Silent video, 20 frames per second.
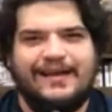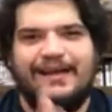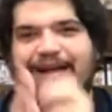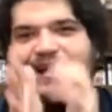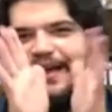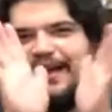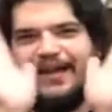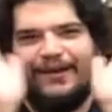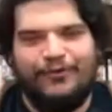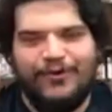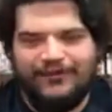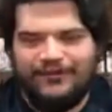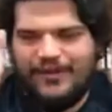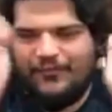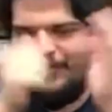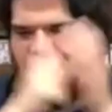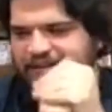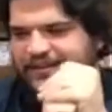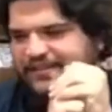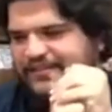Whatever that weekend
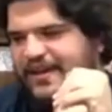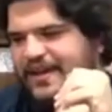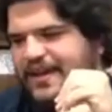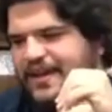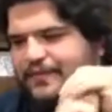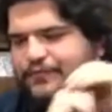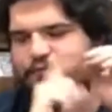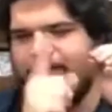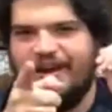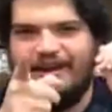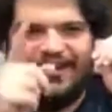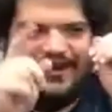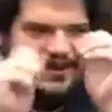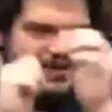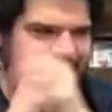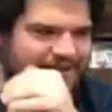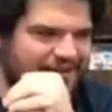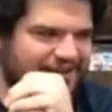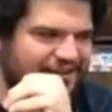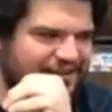is. Friday
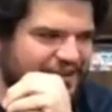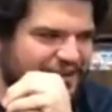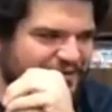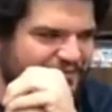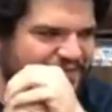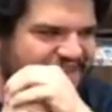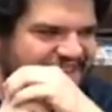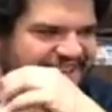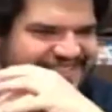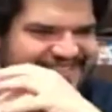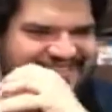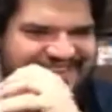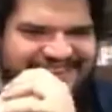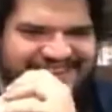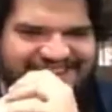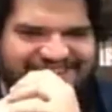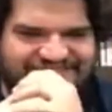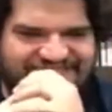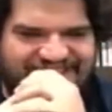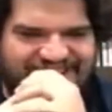of
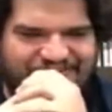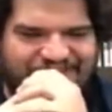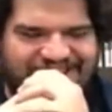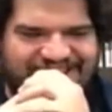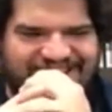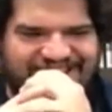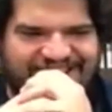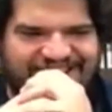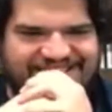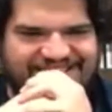that weekend.